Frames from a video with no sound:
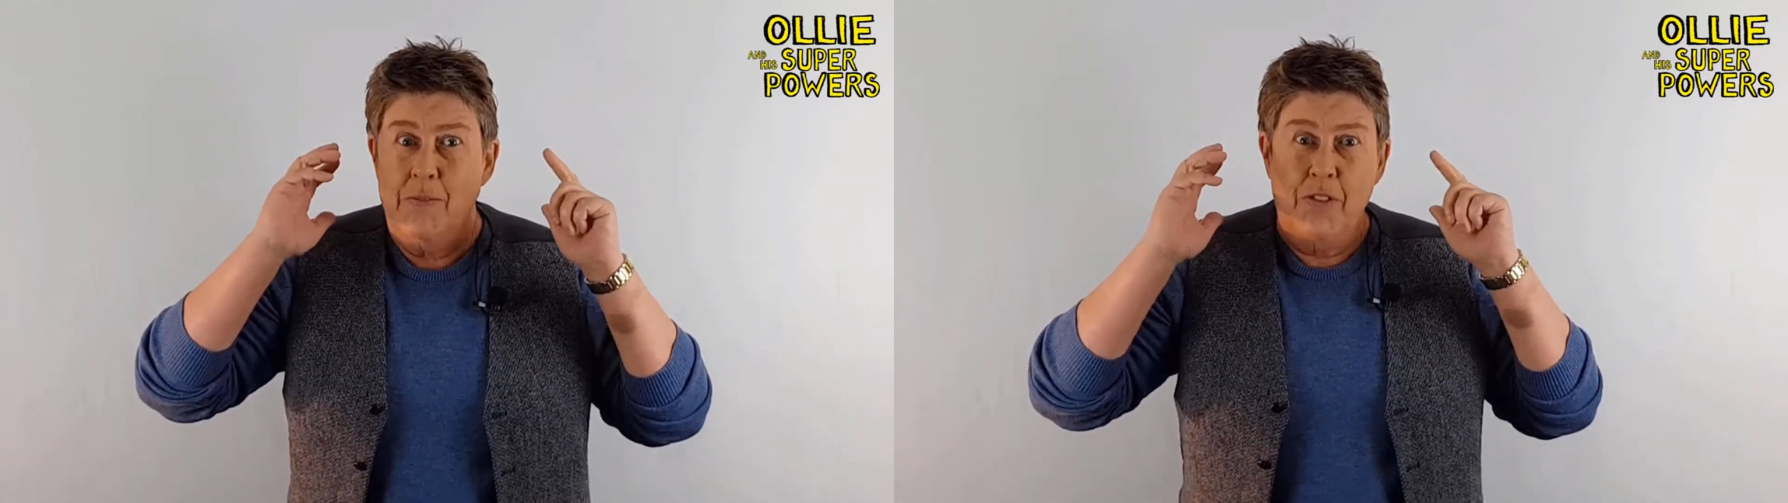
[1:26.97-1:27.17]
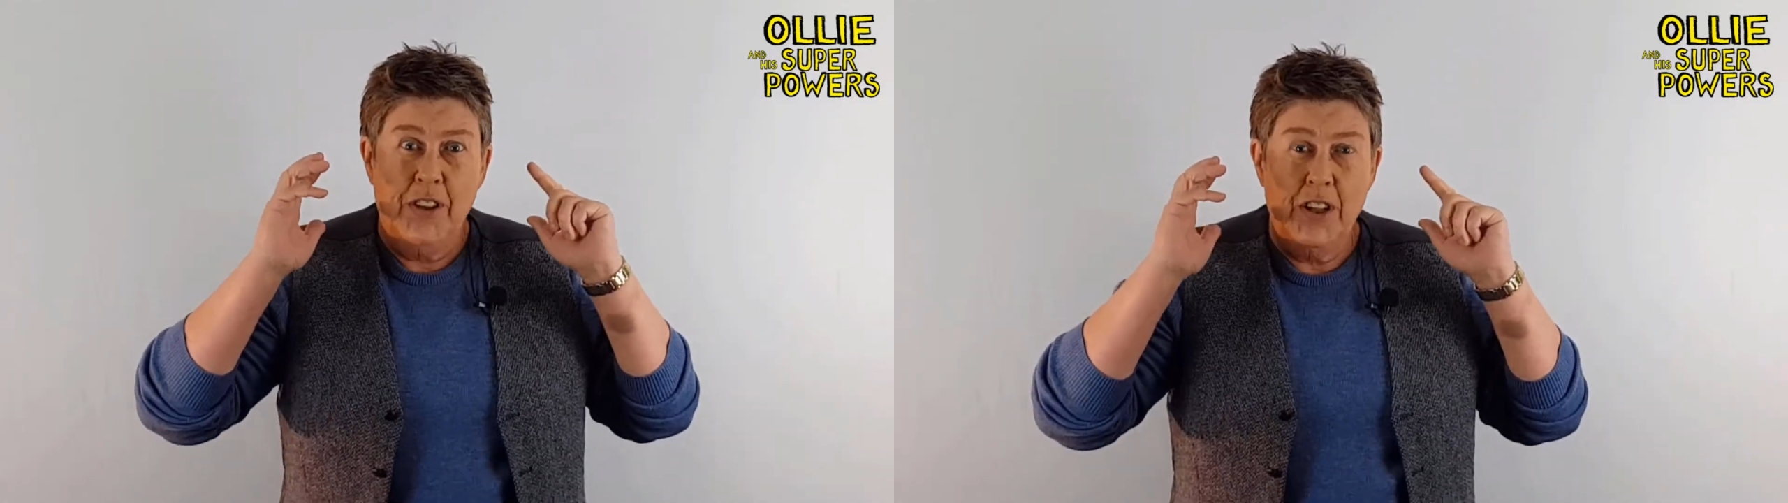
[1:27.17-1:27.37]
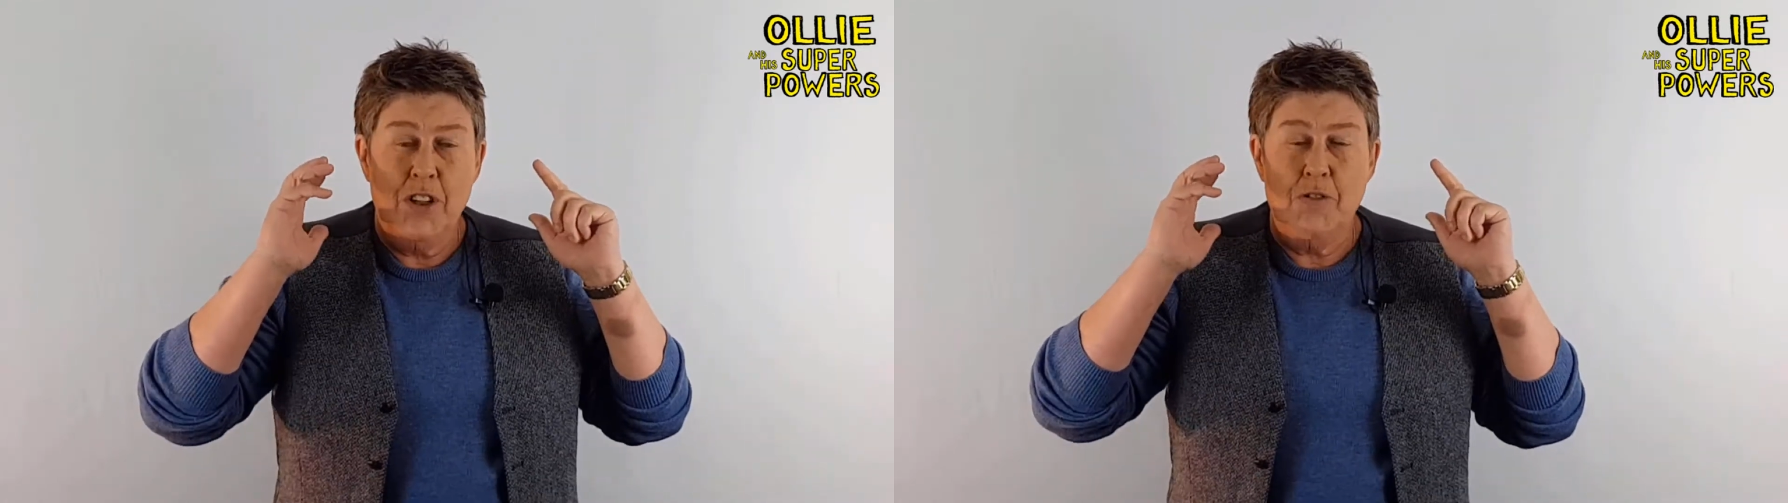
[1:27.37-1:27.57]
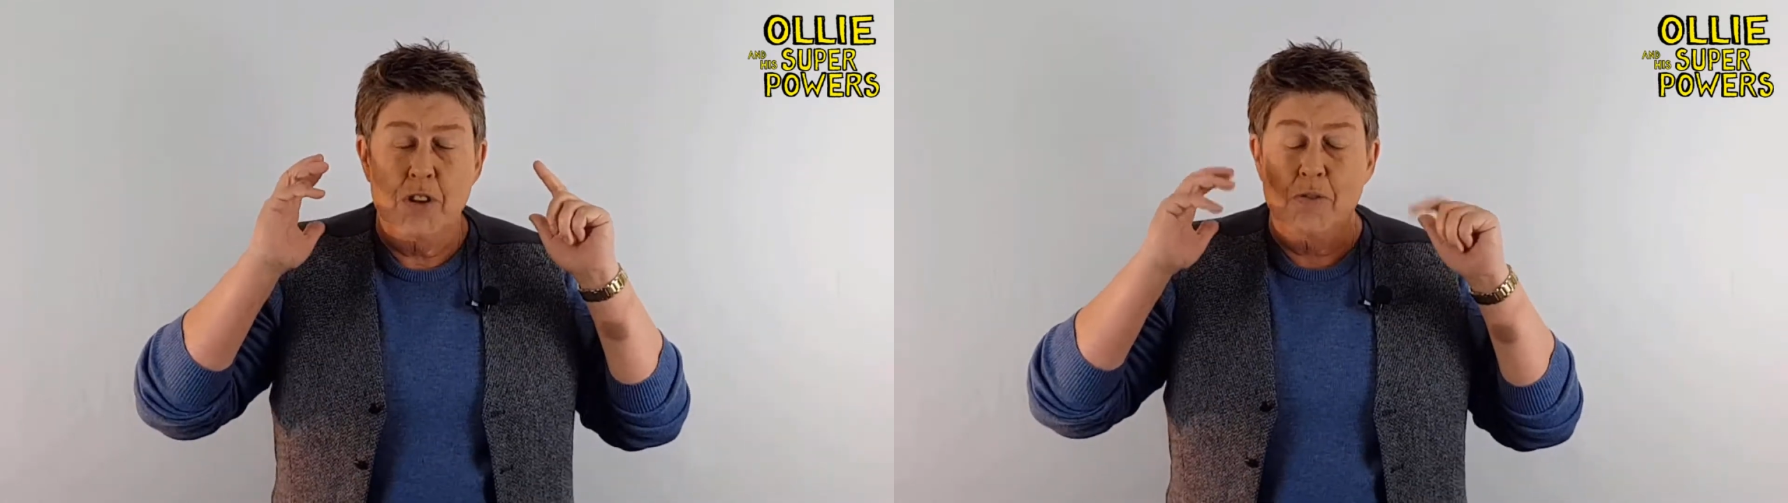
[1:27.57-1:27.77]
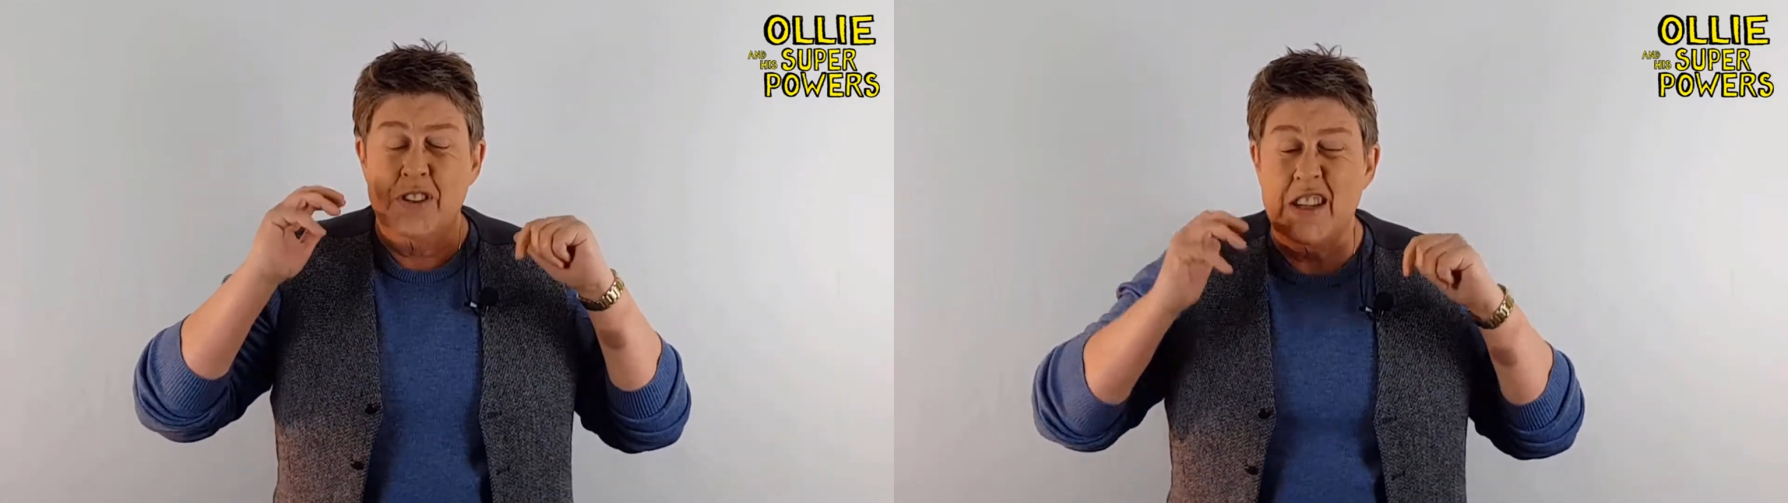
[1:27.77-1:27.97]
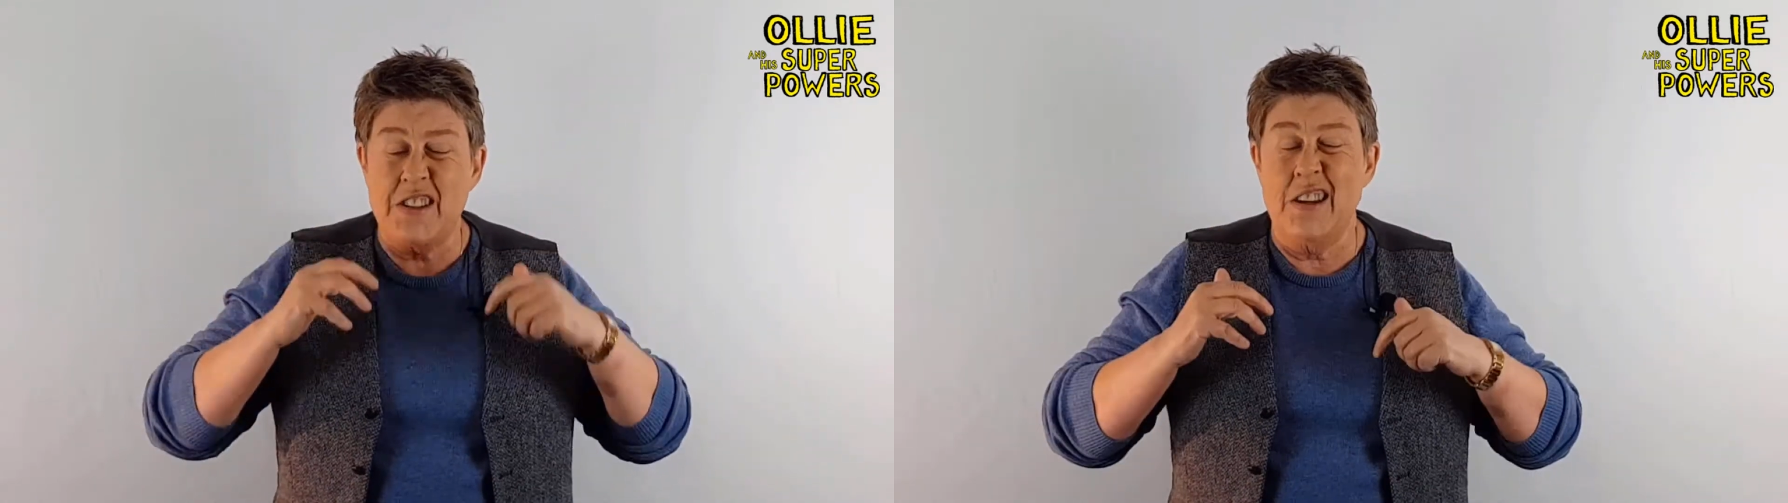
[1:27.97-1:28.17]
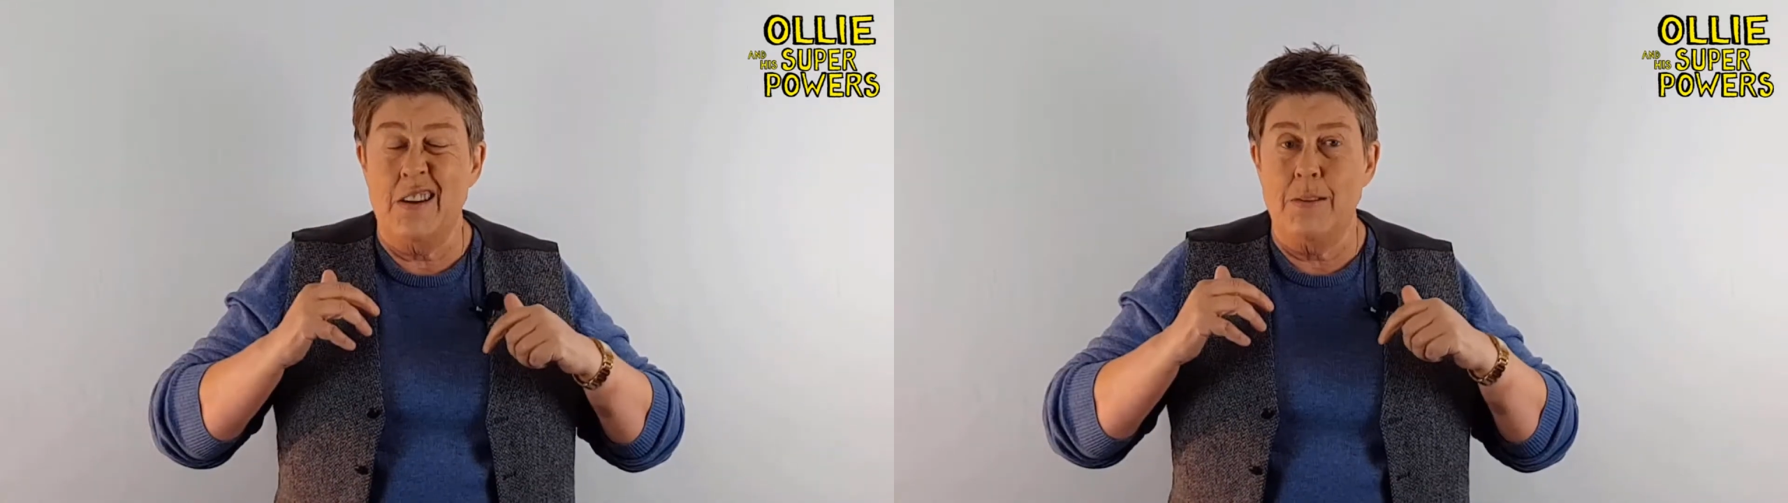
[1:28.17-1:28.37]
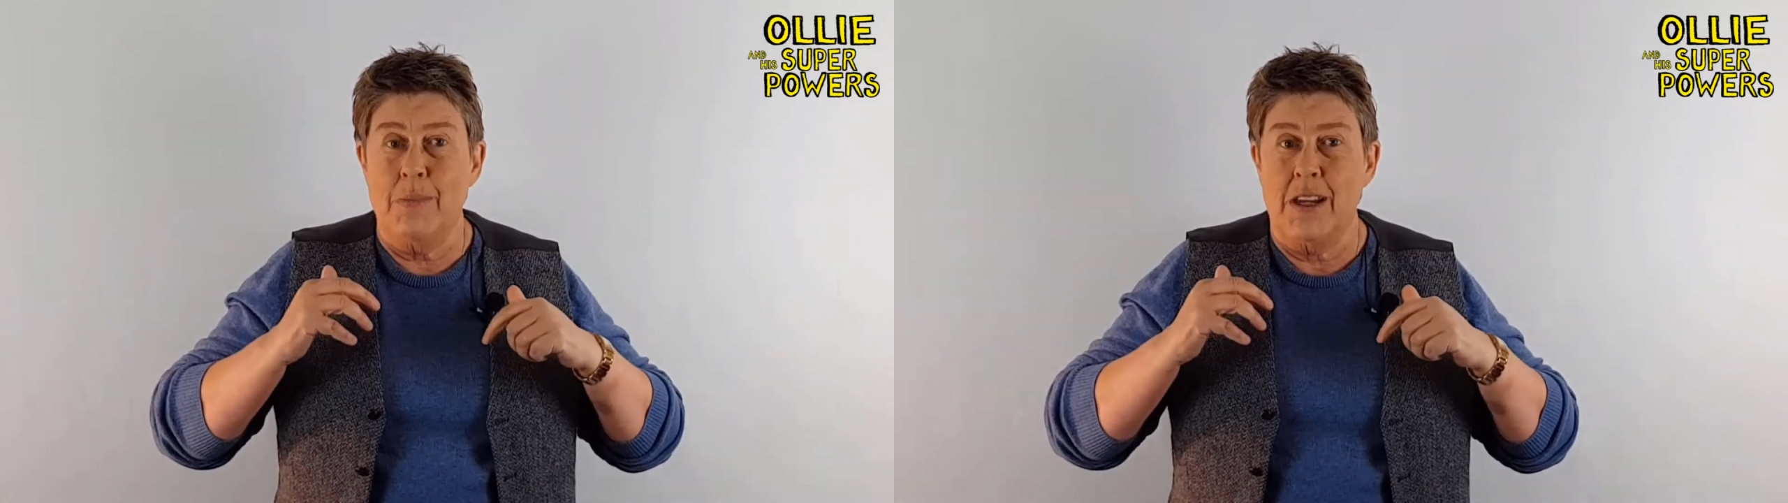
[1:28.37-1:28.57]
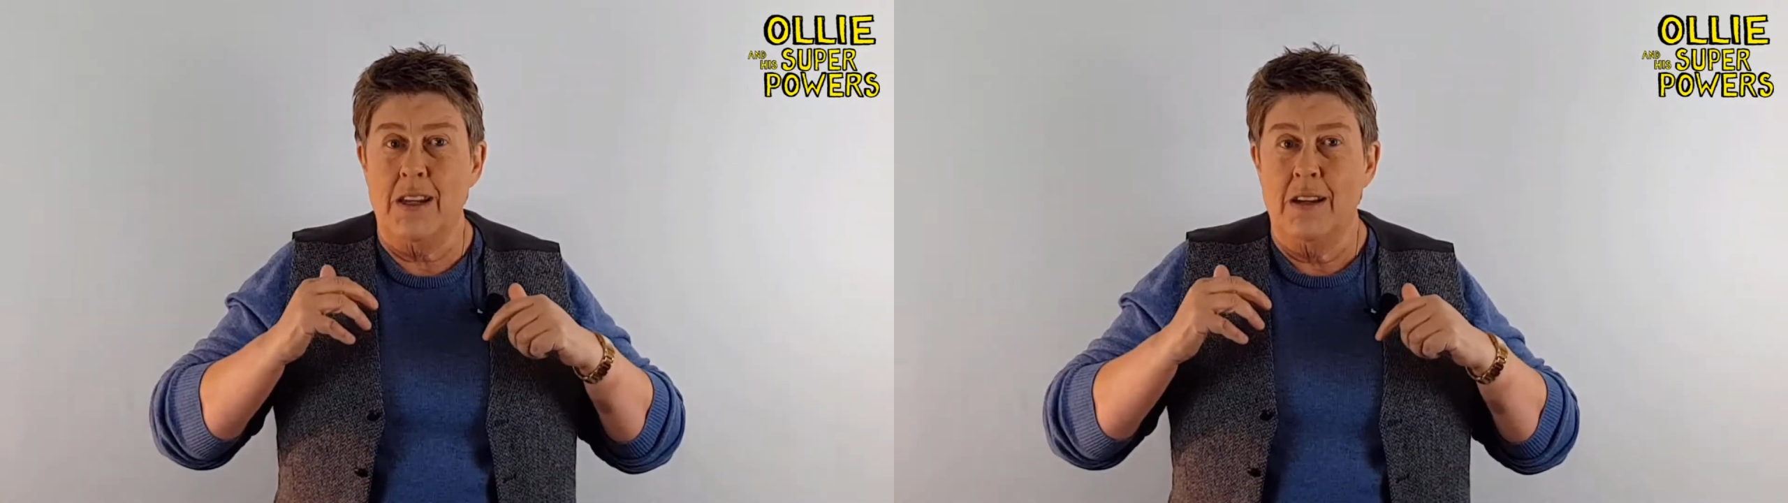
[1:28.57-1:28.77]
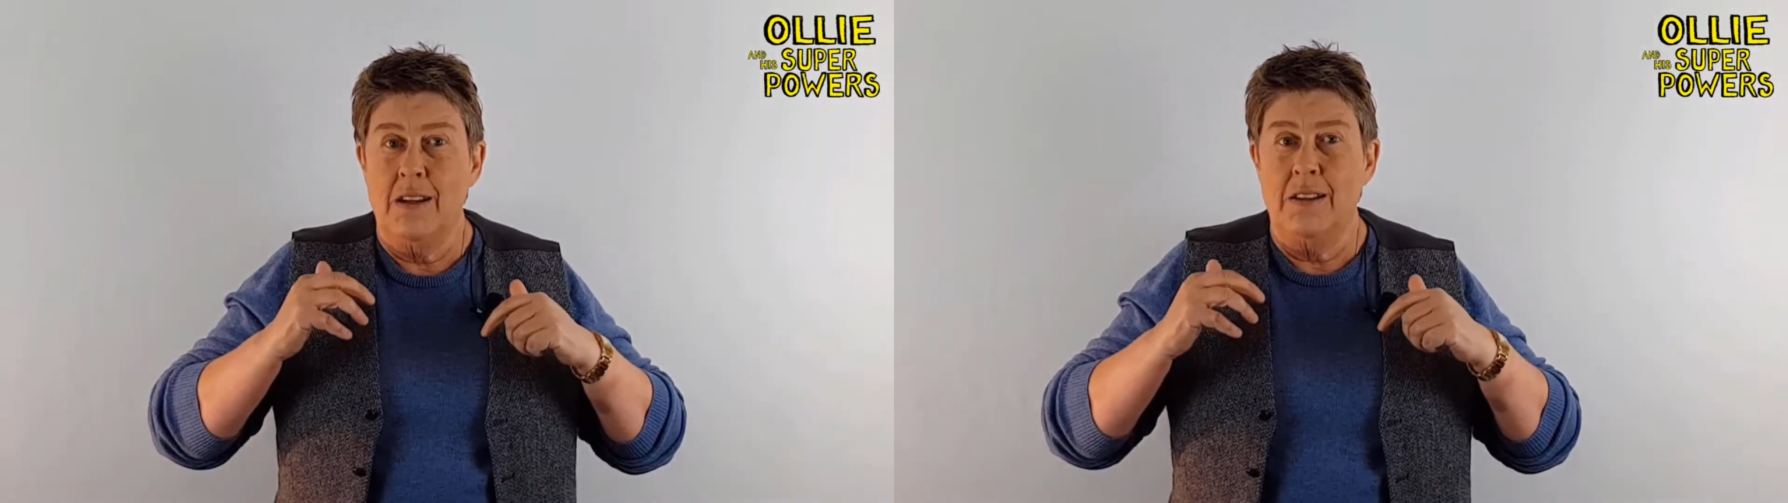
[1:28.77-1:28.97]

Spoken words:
everything that you do, doesn't like me,